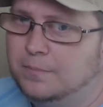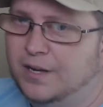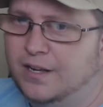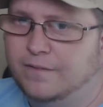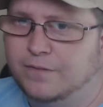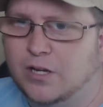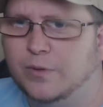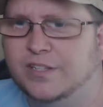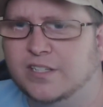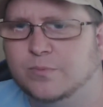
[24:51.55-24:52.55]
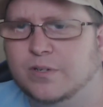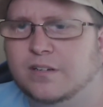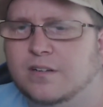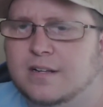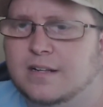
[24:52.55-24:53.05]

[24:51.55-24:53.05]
But if you go with this one,